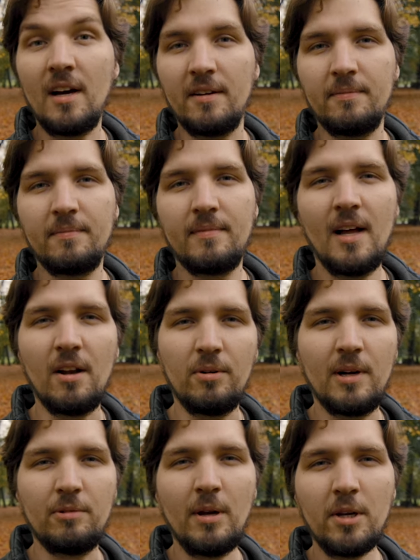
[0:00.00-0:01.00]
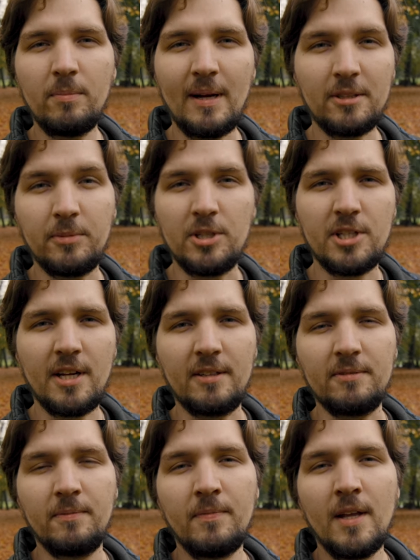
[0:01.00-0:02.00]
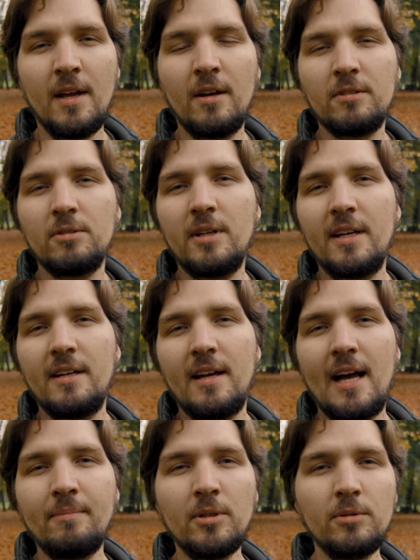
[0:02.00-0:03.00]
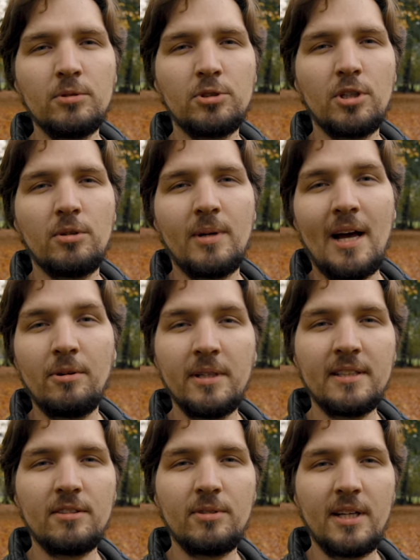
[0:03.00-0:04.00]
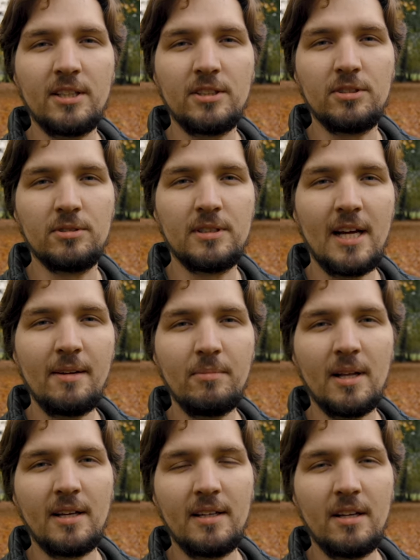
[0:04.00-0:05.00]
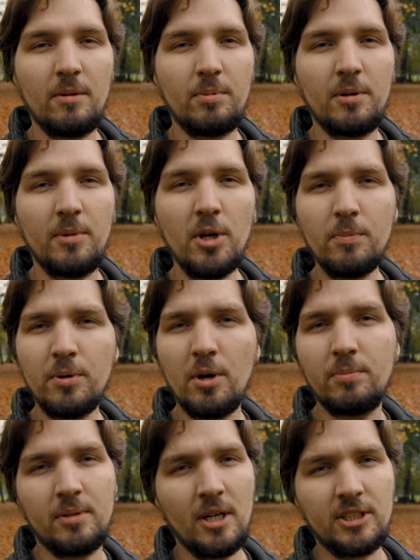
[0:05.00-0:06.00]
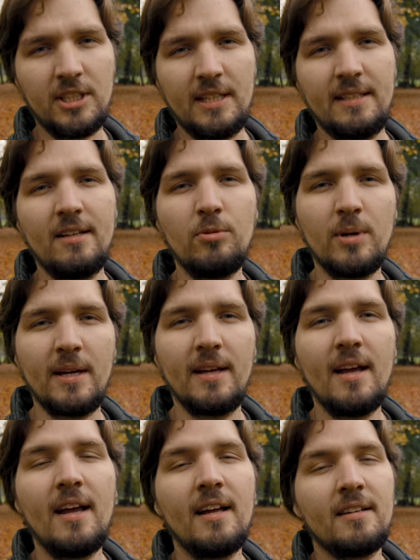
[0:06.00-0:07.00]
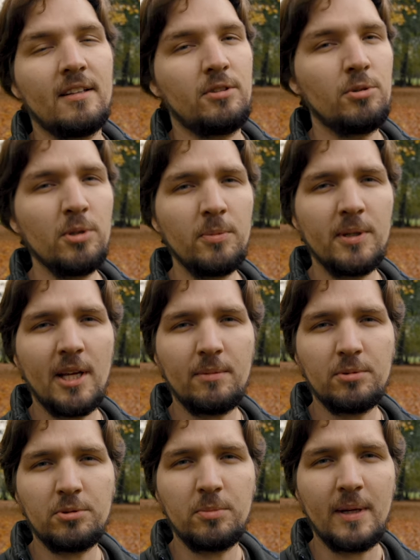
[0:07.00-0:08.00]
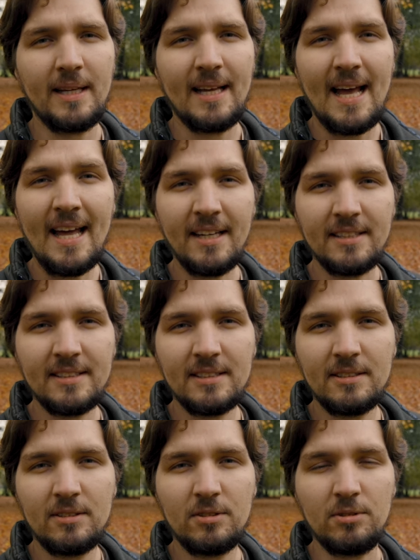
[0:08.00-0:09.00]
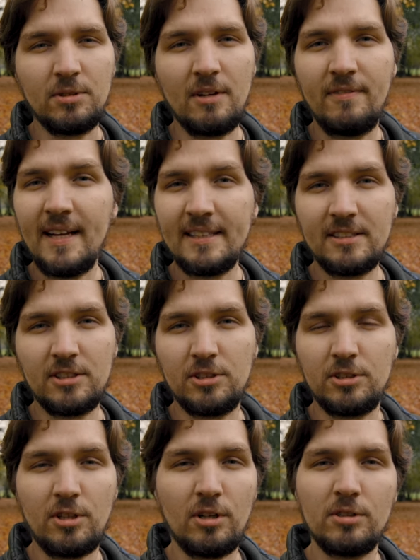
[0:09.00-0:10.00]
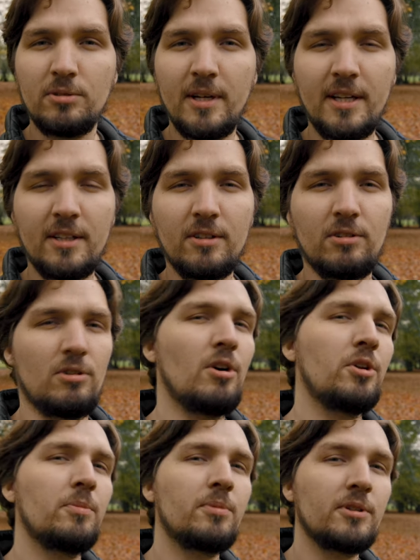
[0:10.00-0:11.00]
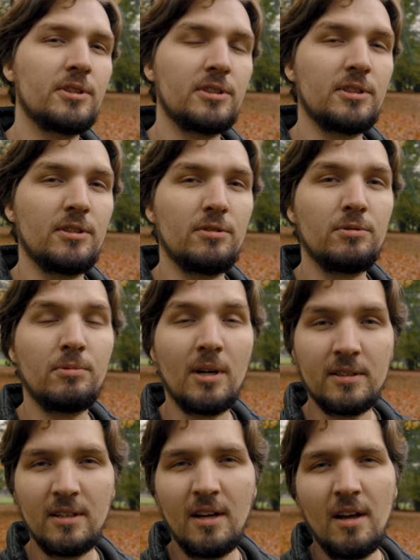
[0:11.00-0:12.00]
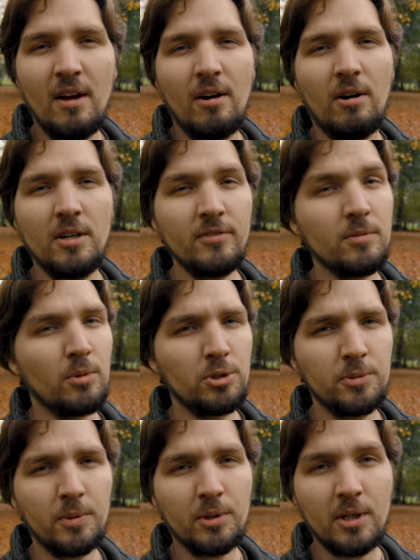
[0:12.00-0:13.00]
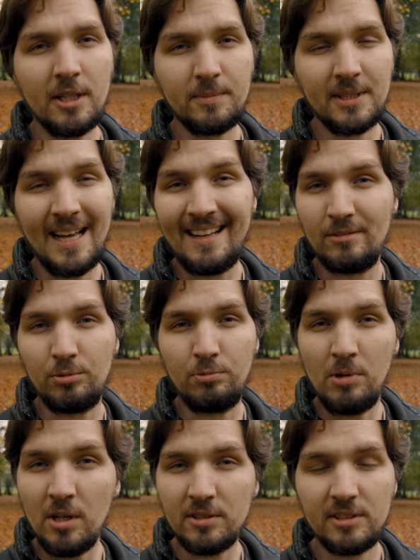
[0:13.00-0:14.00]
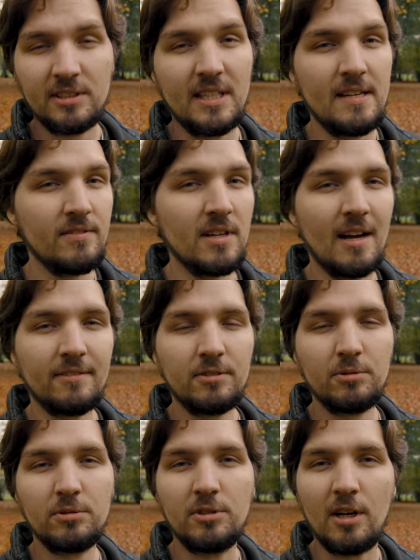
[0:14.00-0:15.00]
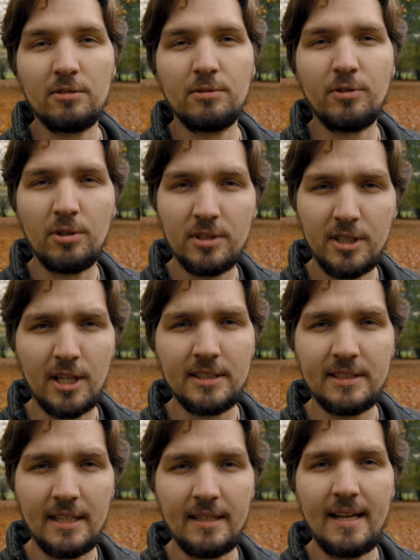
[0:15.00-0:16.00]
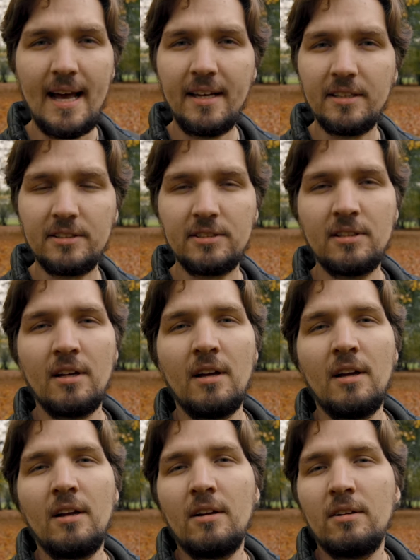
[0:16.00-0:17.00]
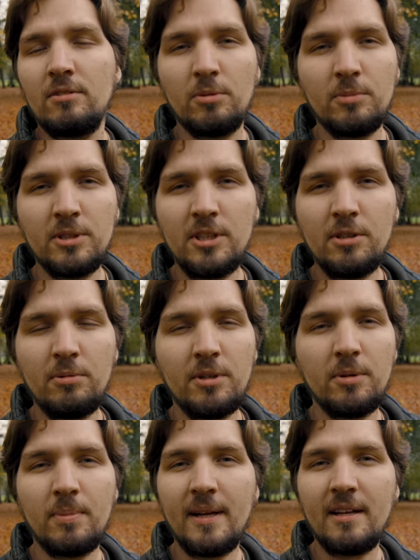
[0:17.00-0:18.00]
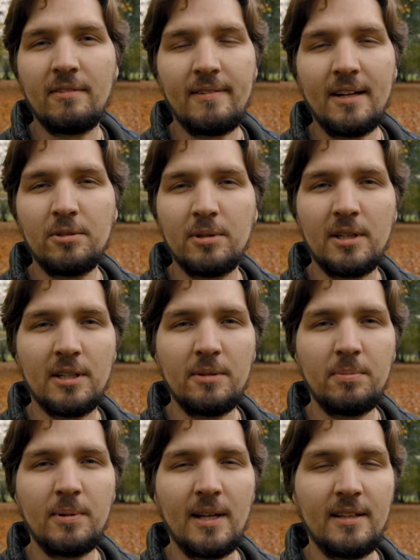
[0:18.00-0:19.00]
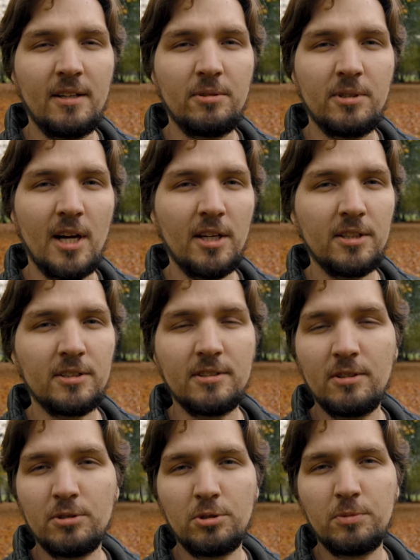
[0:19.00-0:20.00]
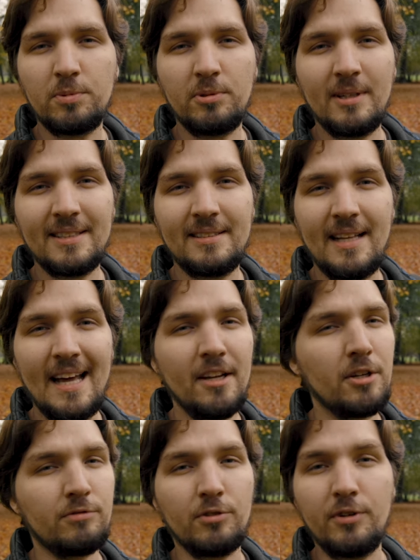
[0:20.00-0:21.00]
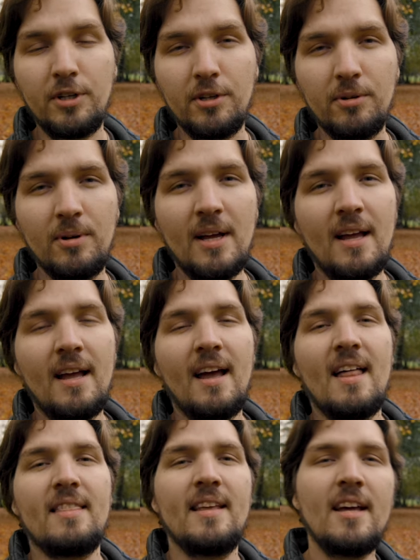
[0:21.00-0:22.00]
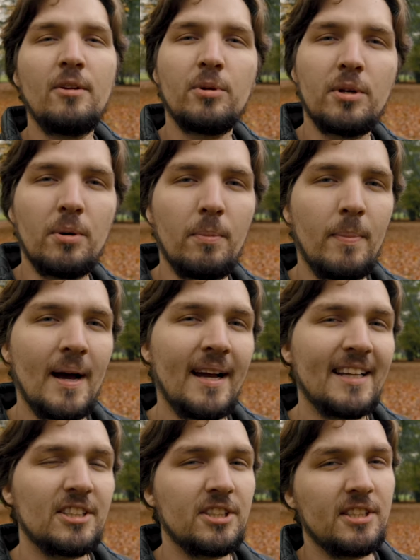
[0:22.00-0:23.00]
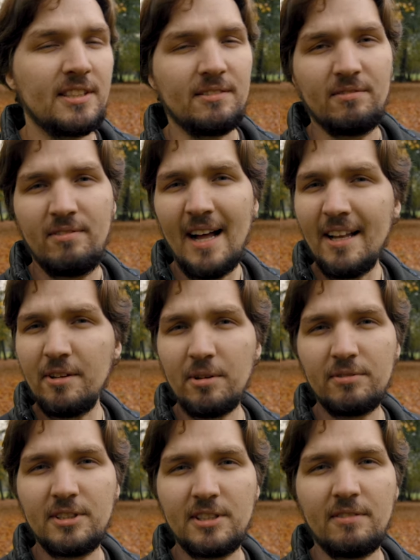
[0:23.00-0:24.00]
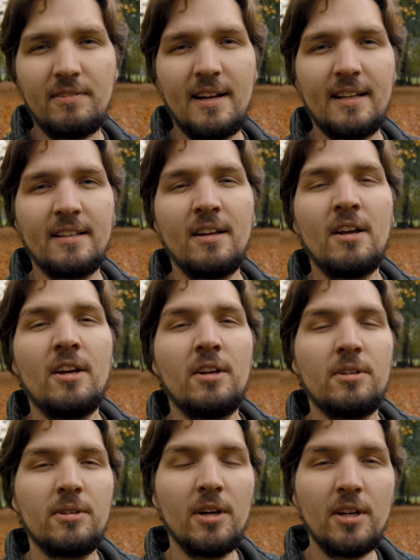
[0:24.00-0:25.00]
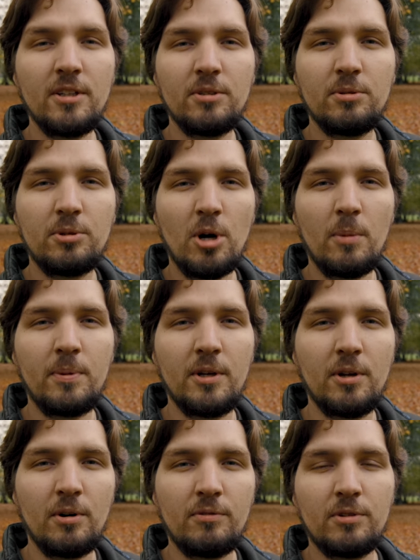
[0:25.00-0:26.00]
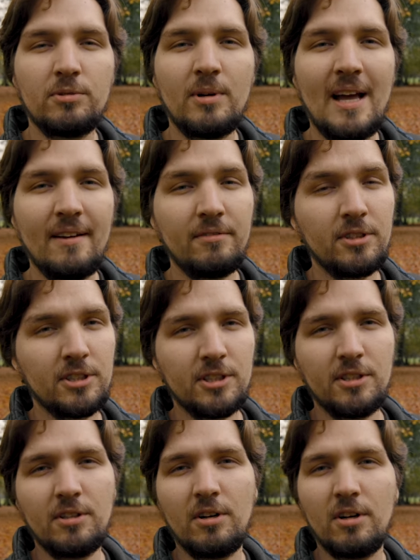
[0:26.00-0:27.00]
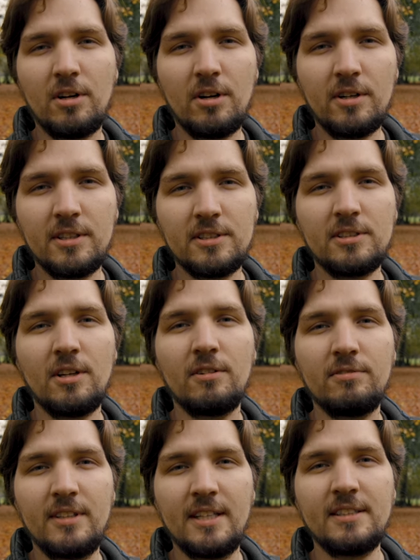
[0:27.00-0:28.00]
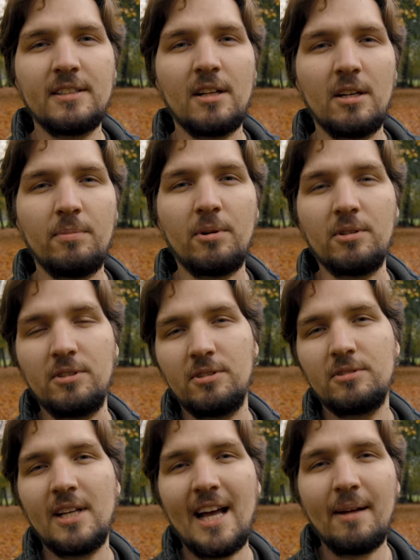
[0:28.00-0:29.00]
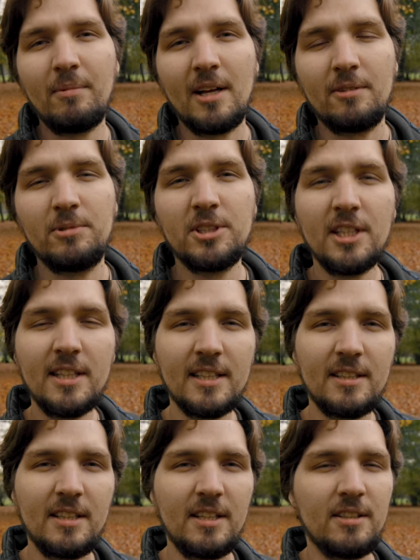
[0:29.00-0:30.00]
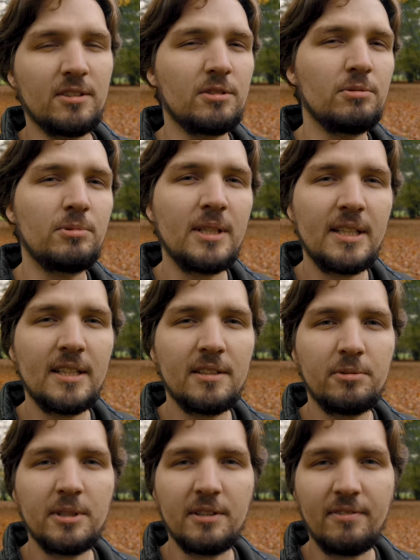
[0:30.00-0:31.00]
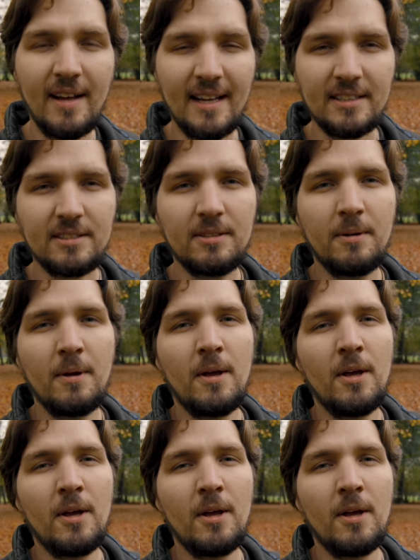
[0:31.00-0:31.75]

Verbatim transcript: Hi, hello and welcome back to my channel. Today I'm going to show you how you can arrange your timeline in a Premiere Pro project in a way that you will be able to make edits to effects such as color grading or audio processing to one or even multiple clips at once, even after you're done with all the cuts and edits. Normally, when you apply an effect to a clip and then you cut it in order to progress the edit of your video, and then you want to go back and change some value of this effect, you're gonna need to copy it over to every single occurrence of this clip on your timeline, which can get tedious really, really fast.